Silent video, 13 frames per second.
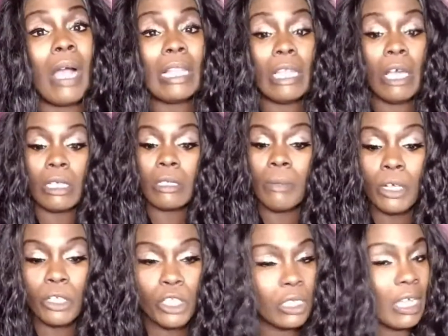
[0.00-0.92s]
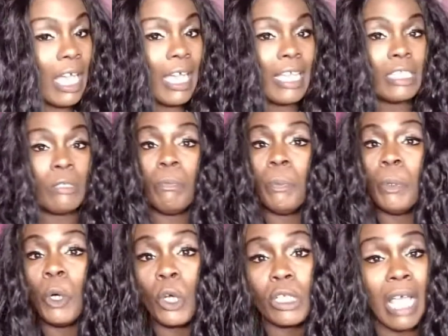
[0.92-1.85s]
I lost merchandise,
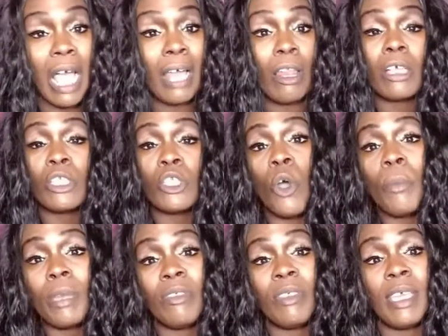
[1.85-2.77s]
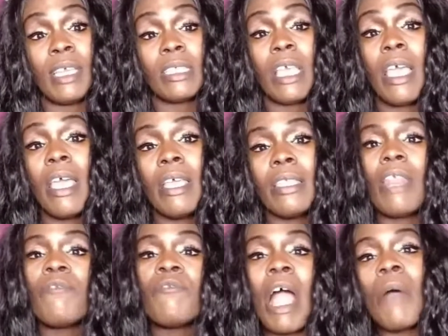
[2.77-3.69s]
books. I lost so many things
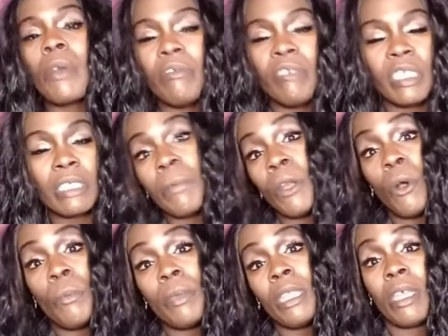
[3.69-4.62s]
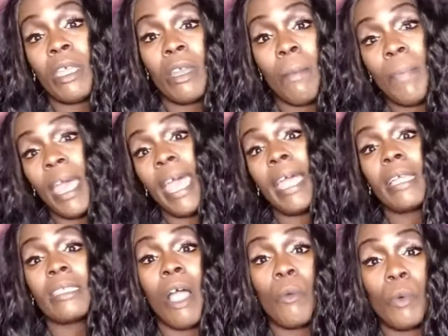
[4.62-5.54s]
that if I would have just been obedient and
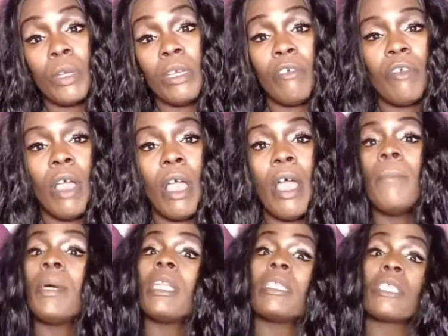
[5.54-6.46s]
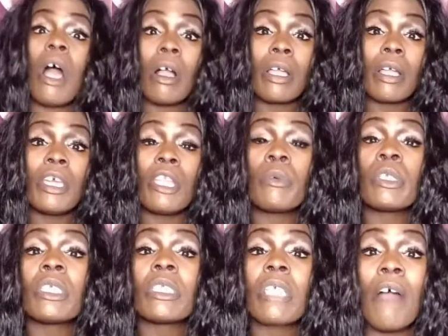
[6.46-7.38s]
packed, I wouldn't have. But it's all good. It
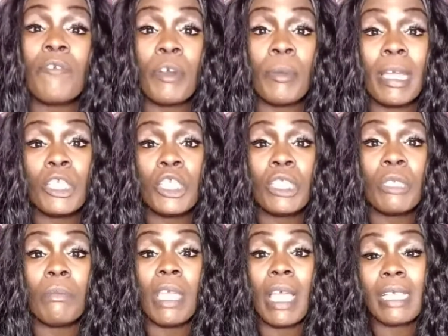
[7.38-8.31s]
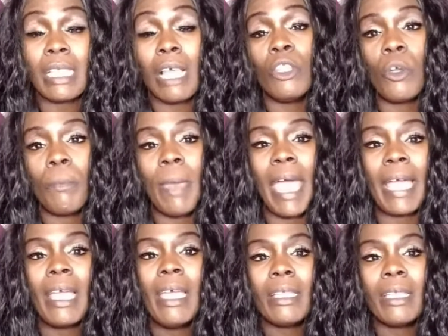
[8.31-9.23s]
was just confirmation to me as I look
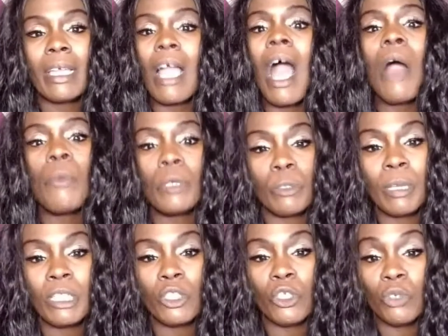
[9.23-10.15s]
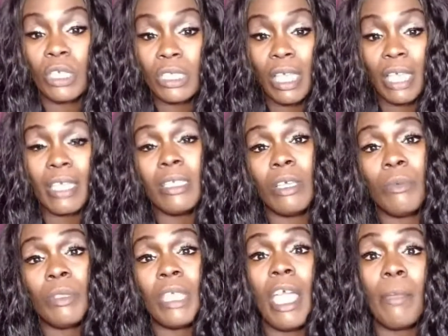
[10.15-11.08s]
back that God will speak to you just like he
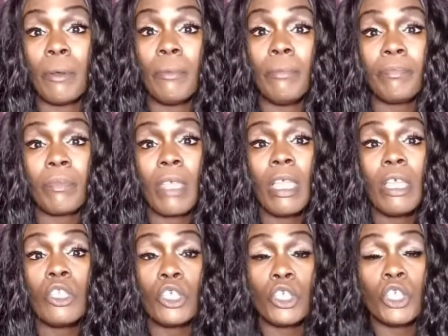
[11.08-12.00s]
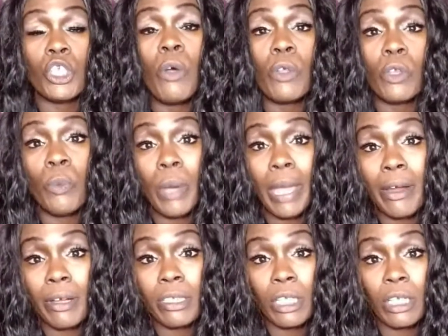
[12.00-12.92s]
did with Abram, to show you
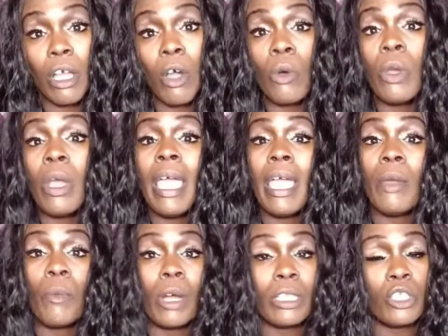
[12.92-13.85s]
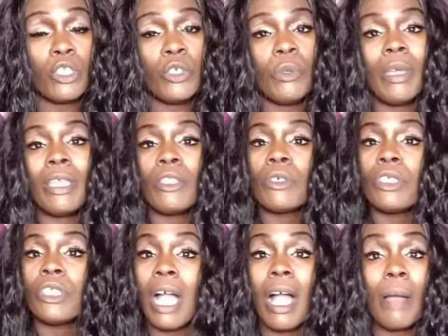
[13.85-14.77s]
where to go and what to do. And your
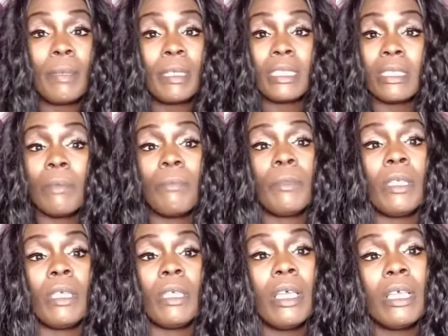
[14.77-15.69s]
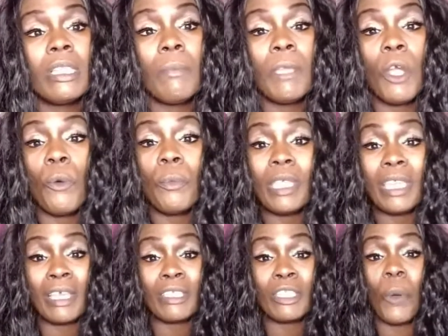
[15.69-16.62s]
job is simply to be
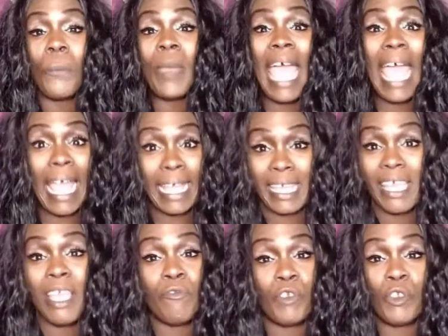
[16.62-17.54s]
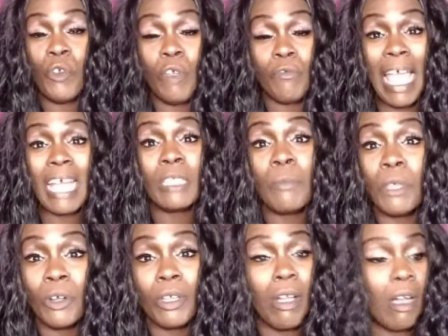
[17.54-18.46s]
obedient. So pack, if that's
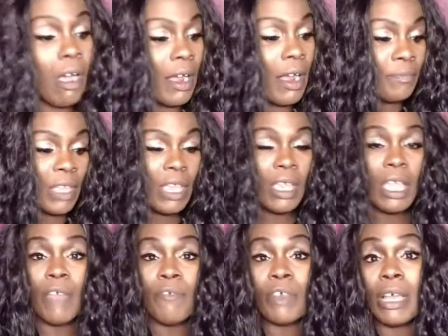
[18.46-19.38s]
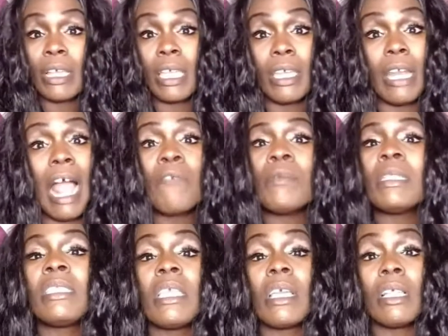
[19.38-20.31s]
been on your heart, if again, I've
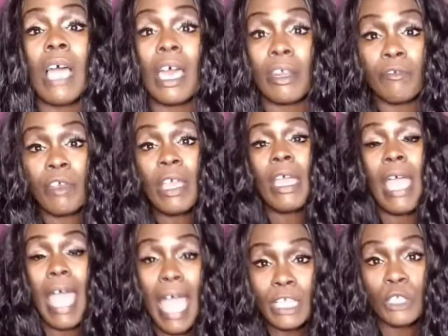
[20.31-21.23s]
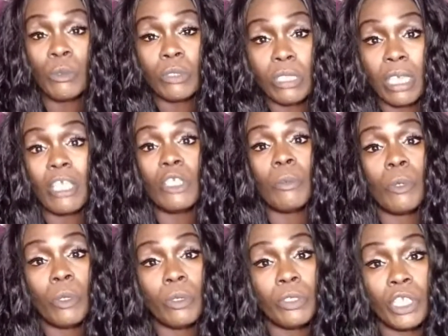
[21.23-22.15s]
been seeing a lot of actual
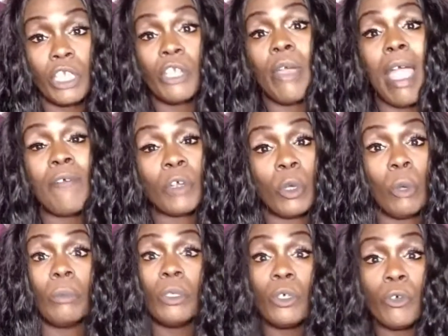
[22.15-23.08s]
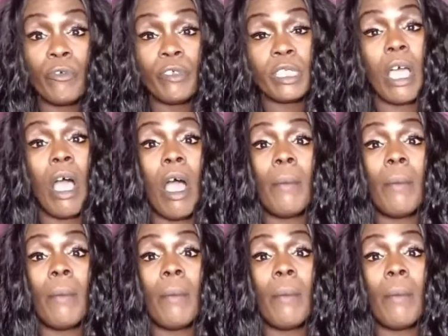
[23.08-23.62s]
tangible geographical moves.